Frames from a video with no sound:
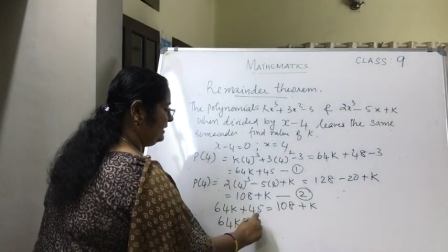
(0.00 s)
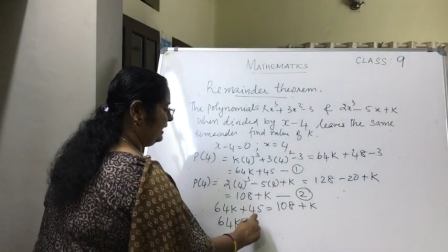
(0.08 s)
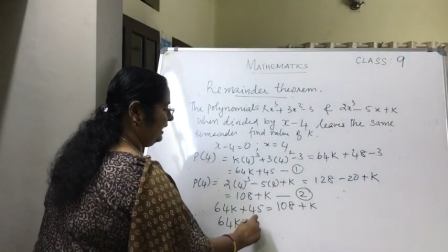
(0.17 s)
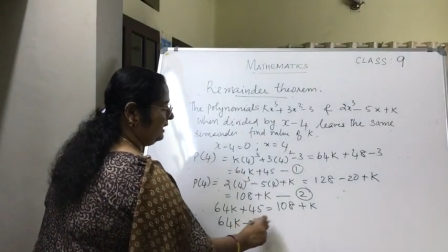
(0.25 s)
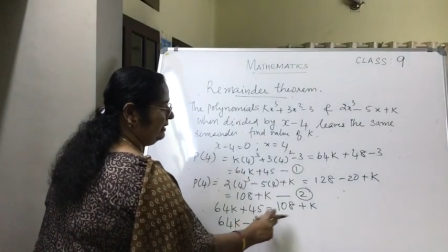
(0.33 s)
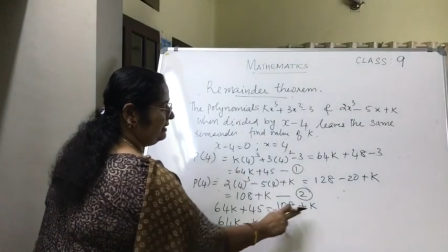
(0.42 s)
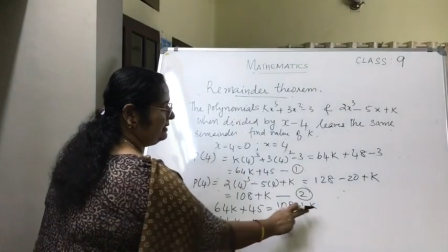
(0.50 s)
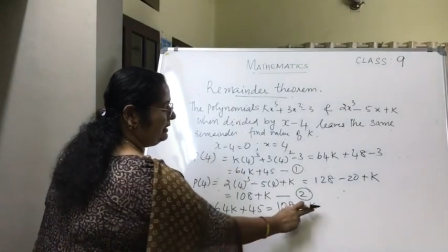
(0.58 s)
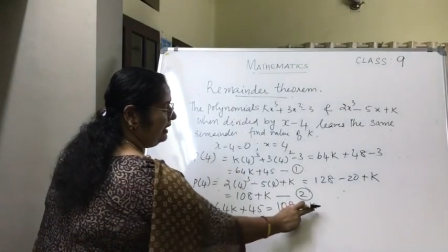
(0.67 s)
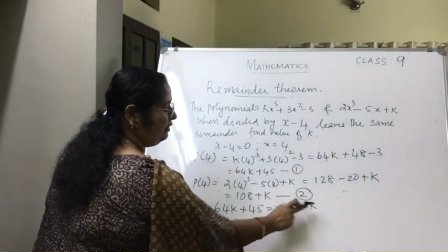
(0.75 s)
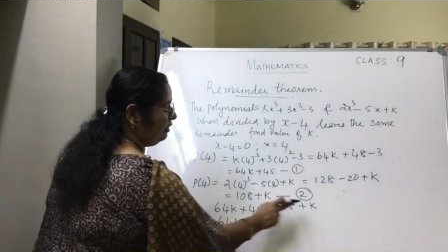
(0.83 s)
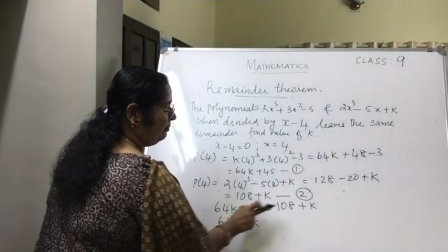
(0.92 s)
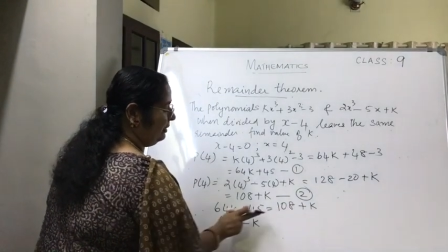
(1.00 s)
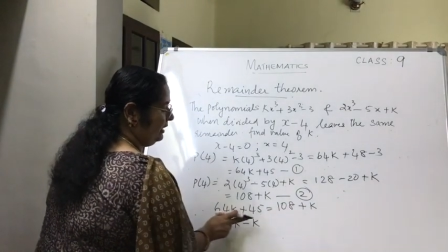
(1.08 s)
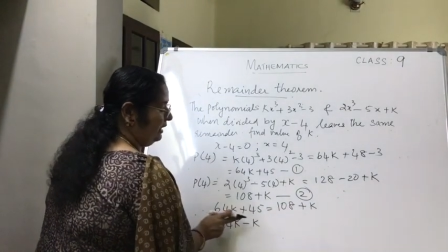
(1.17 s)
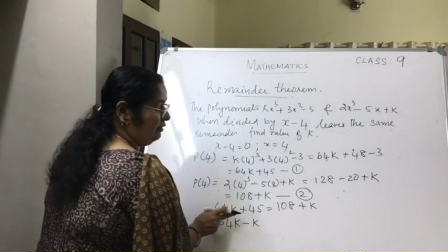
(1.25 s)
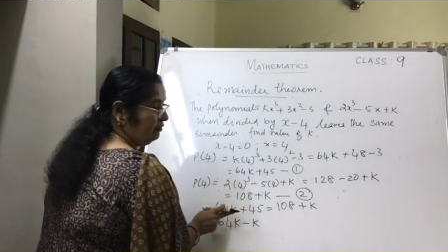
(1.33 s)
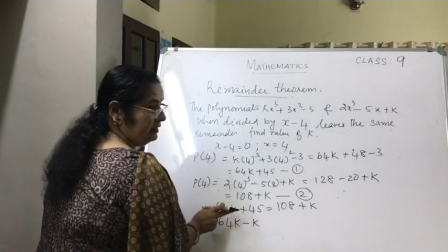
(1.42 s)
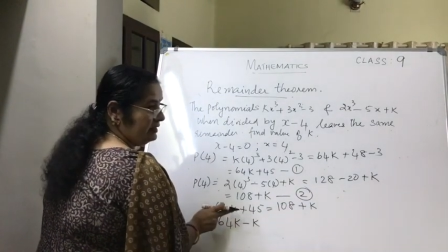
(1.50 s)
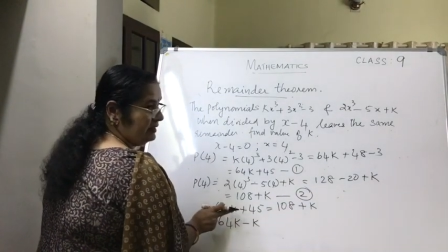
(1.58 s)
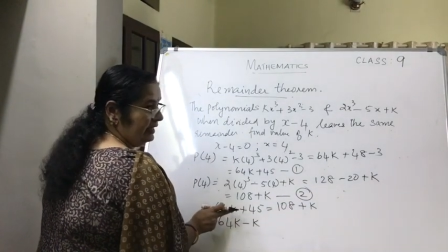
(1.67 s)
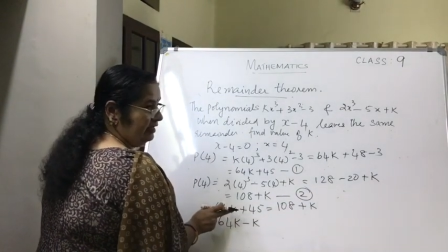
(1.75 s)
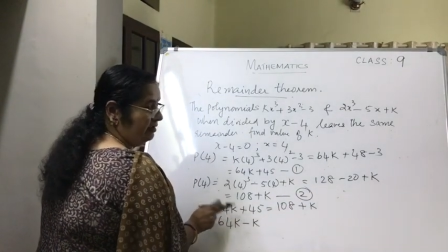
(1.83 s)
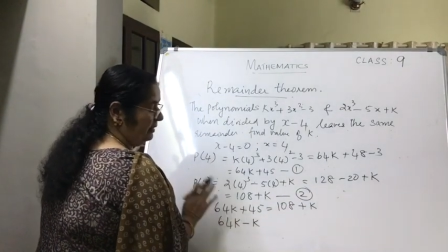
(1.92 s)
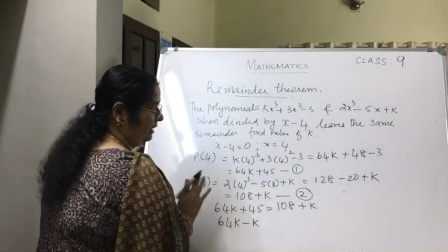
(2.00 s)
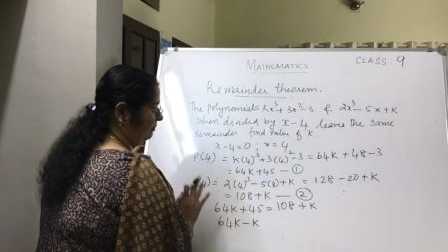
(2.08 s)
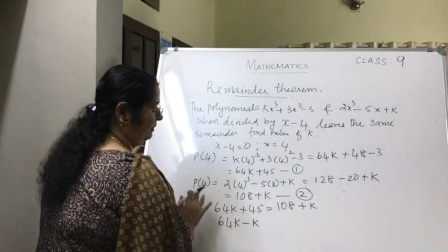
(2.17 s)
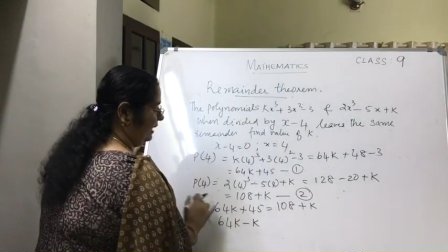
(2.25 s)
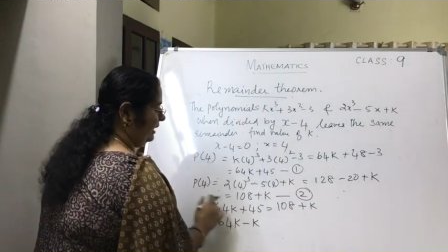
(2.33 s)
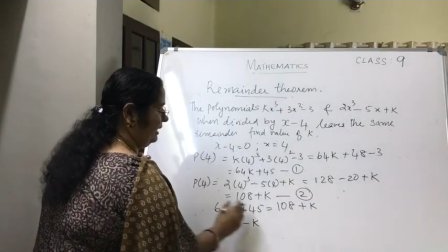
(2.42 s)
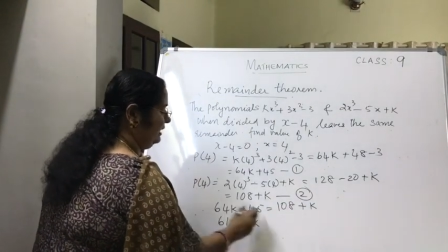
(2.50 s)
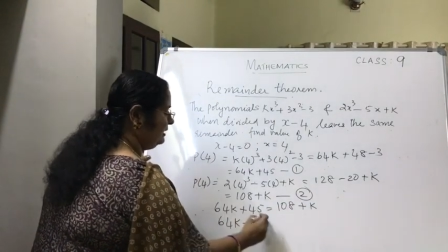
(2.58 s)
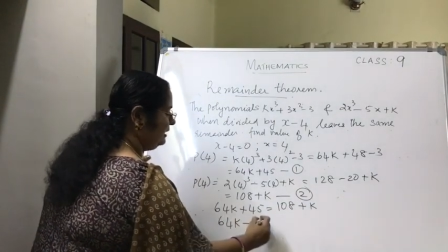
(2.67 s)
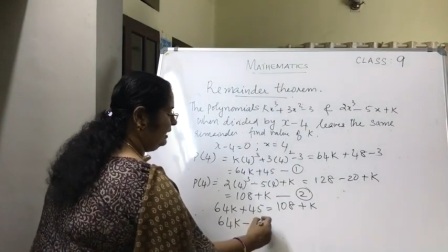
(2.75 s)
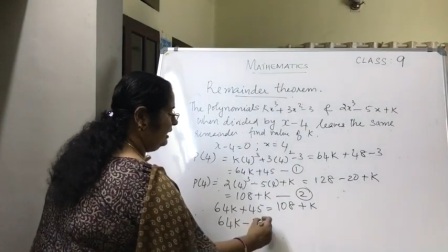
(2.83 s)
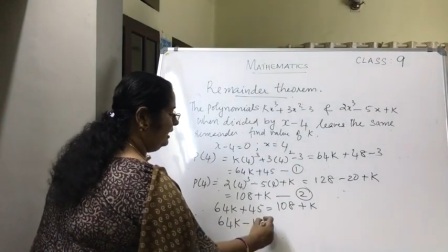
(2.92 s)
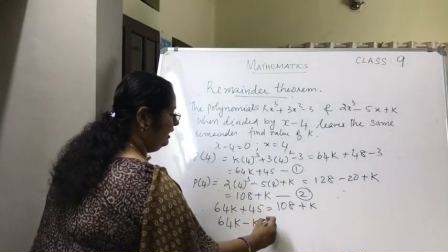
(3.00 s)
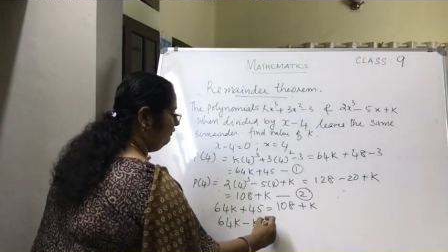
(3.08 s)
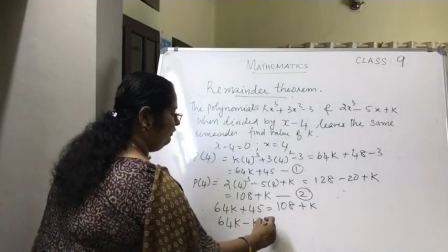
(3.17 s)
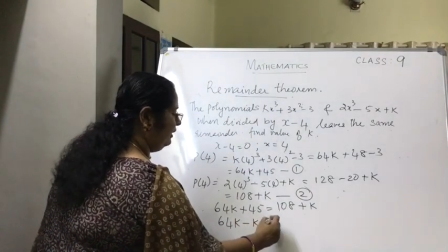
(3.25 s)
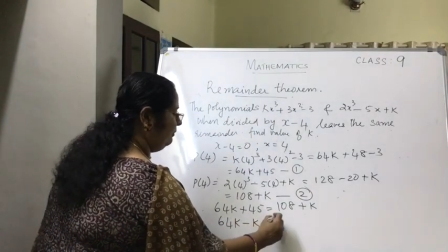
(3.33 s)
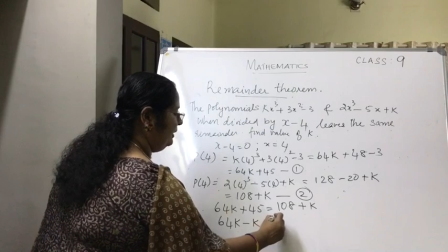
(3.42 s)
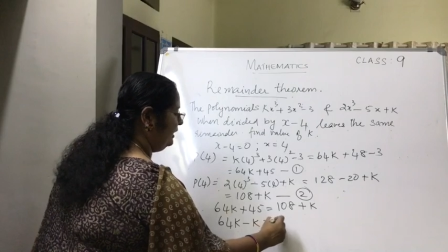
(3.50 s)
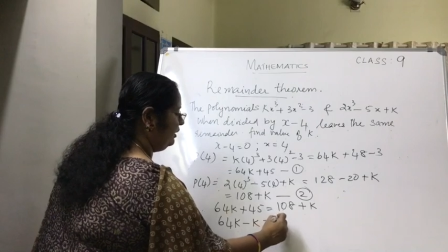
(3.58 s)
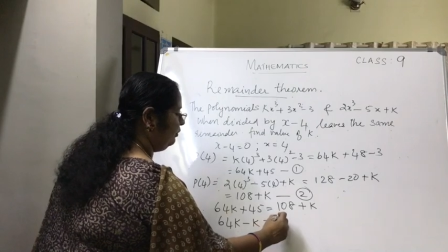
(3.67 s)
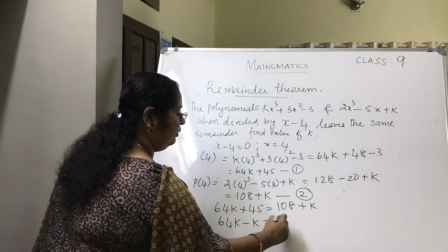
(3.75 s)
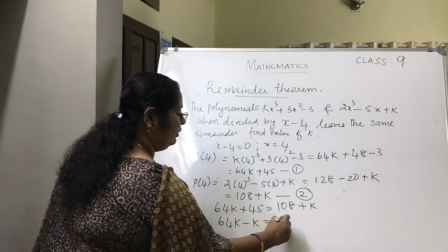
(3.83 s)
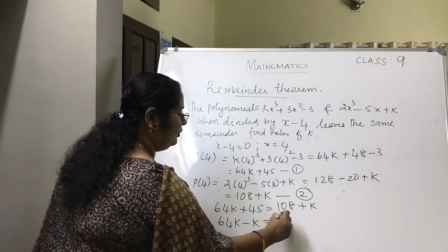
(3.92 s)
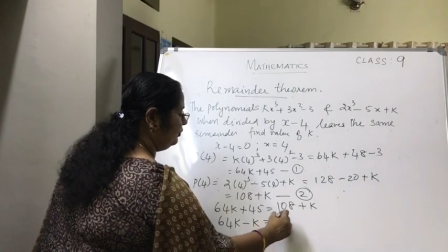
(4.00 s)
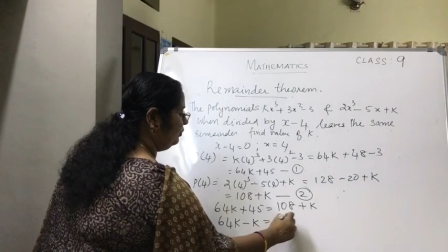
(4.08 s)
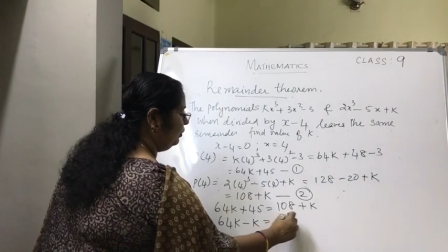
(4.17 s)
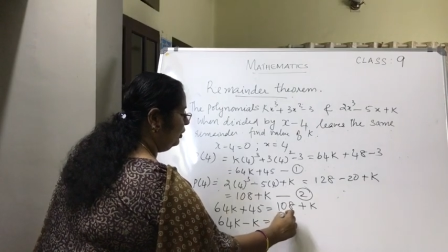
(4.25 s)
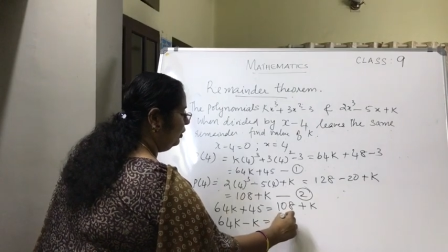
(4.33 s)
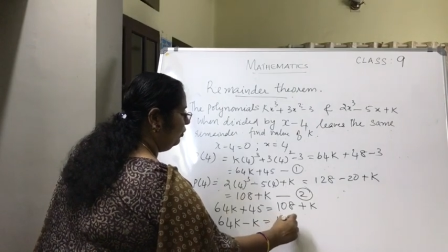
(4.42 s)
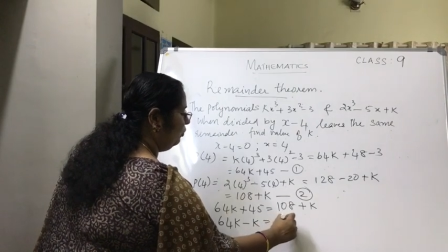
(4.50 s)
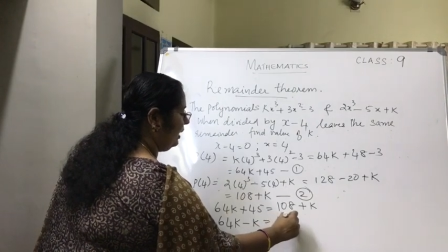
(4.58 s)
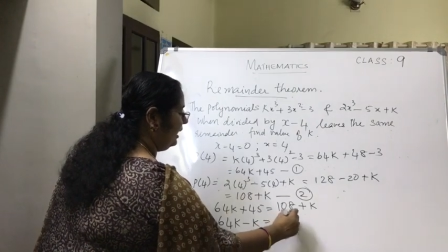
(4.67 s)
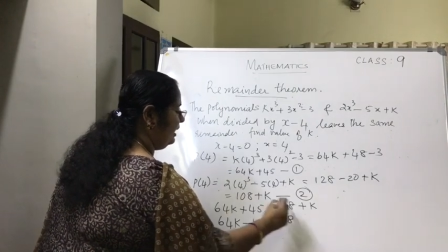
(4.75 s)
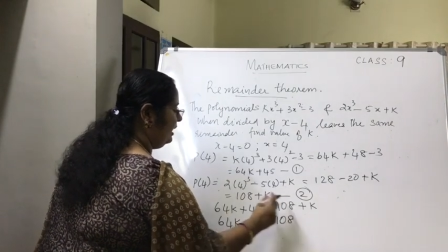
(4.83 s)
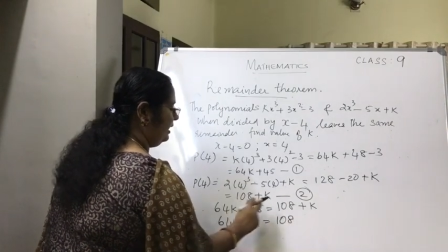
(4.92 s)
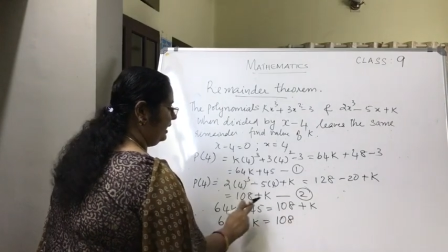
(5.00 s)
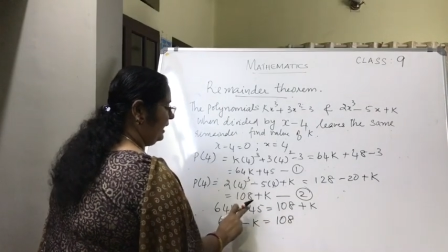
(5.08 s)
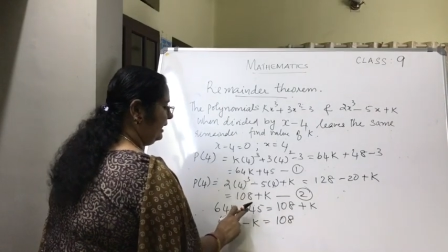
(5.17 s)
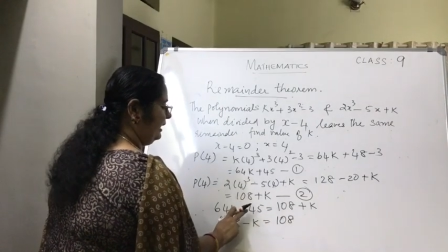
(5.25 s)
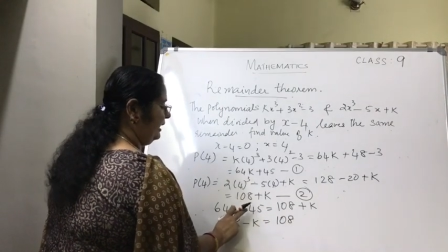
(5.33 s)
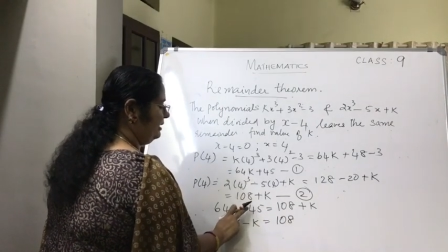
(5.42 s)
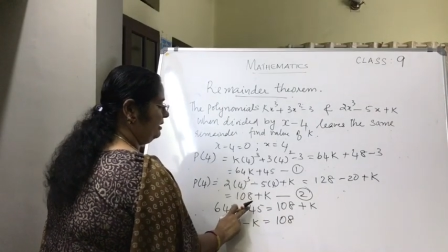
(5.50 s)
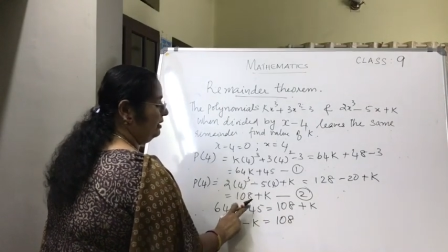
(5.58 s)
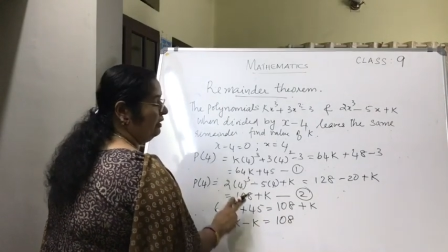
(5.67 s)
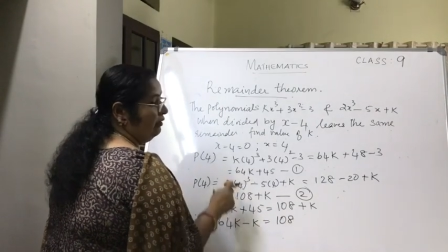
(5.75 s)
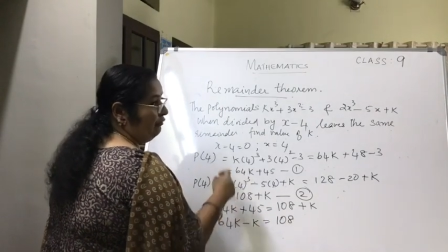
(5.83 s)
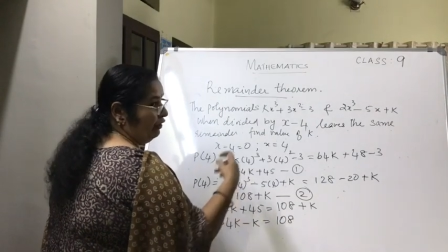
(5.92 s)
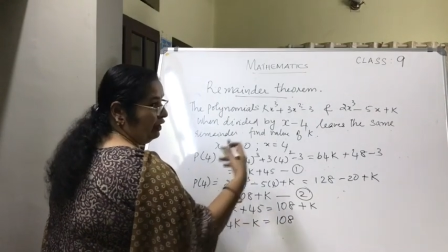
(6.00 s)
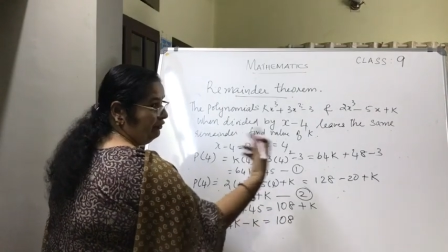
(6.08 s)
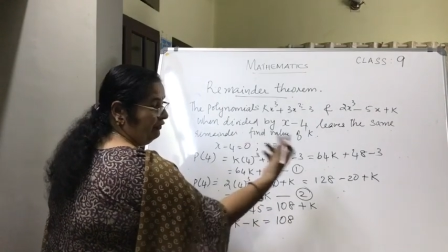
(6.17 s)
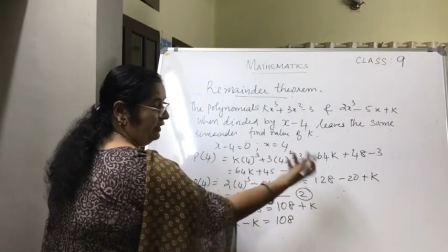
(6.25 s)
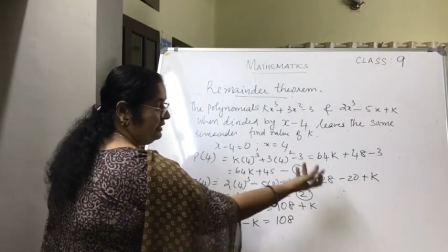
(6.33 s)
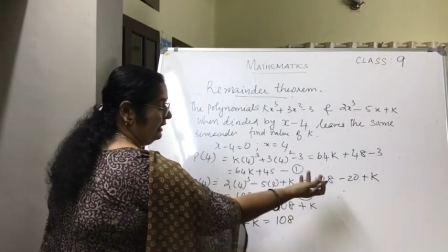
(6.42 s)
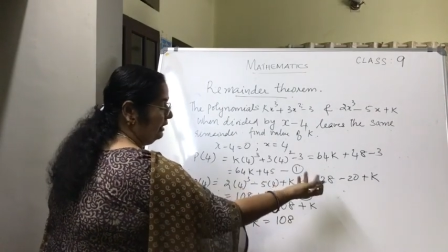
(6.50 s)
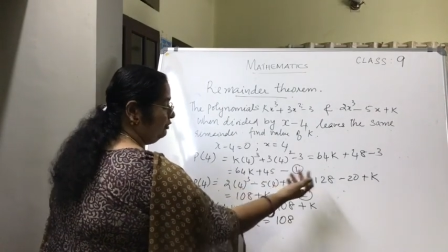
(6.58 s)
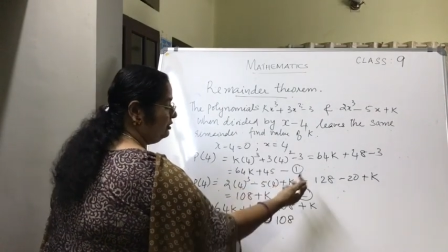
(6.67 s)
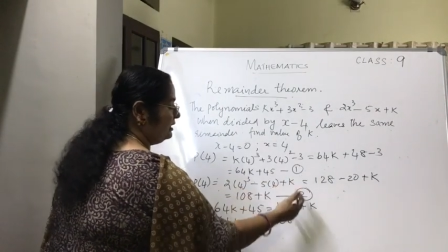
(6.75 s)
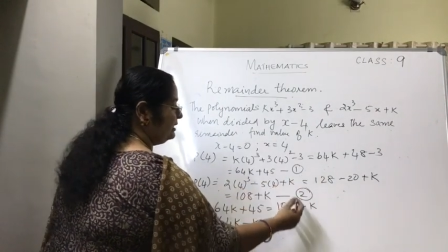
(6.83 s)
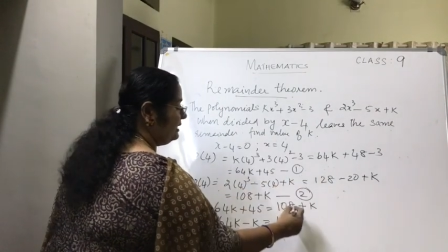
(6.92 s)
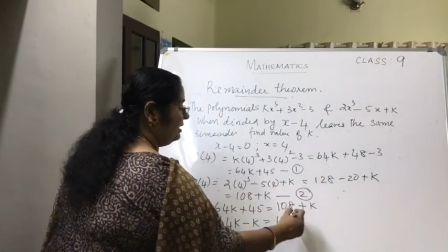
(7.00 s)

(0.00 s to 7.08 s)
k. This k you are bringing to this side will become minus, will be equal to 108. 45 taken to the other side